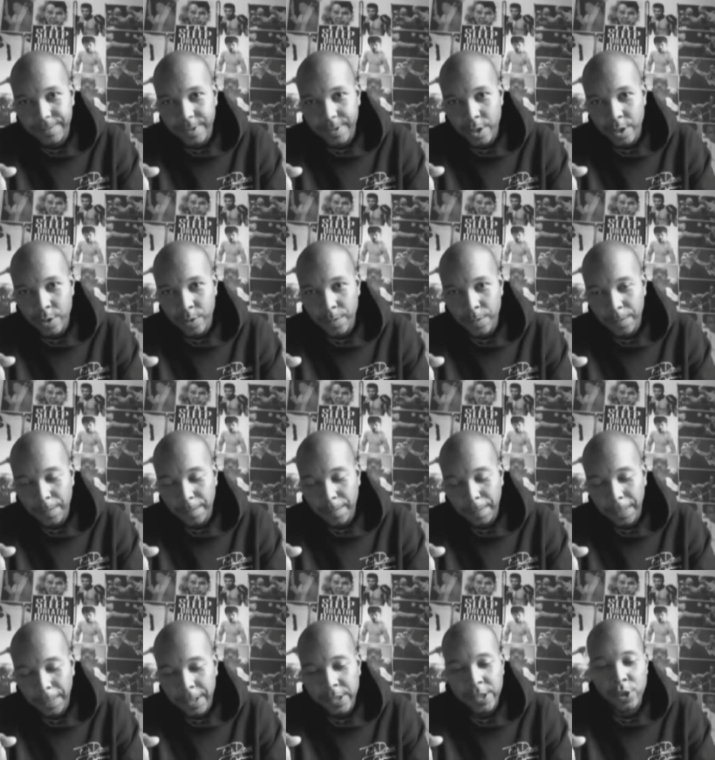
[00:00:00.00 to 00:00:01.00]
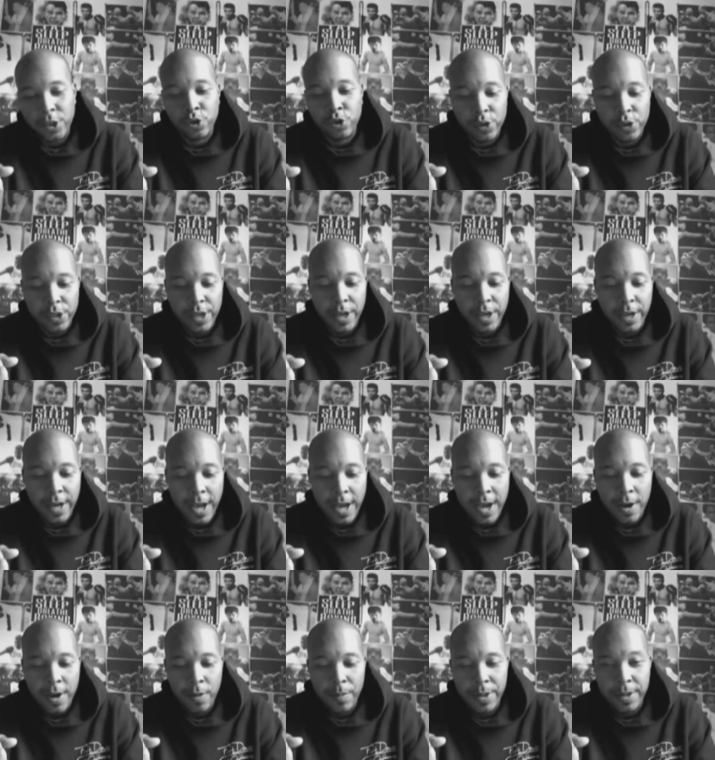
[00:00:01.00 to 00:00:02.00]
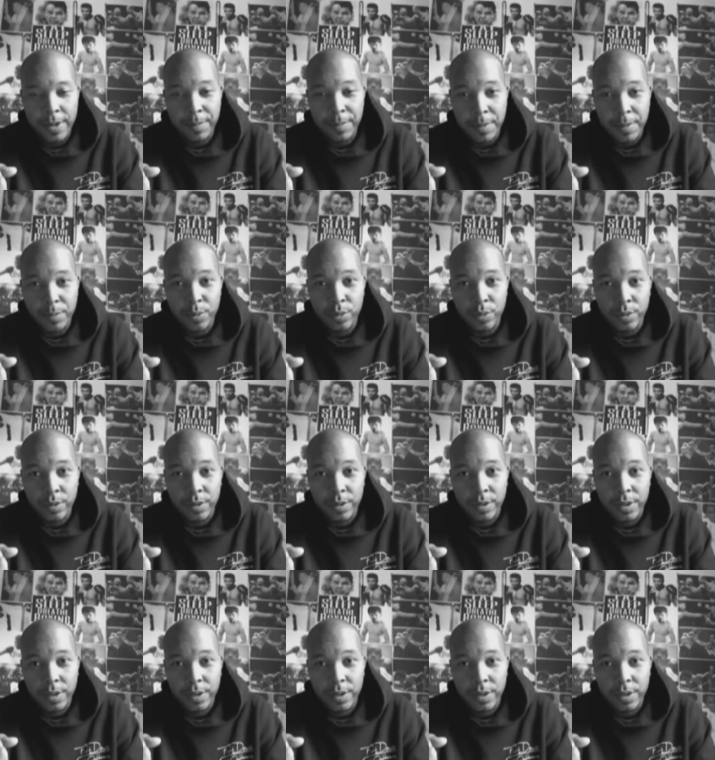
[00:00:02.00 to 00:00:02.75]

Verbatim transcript: You know, it's interesting on how many people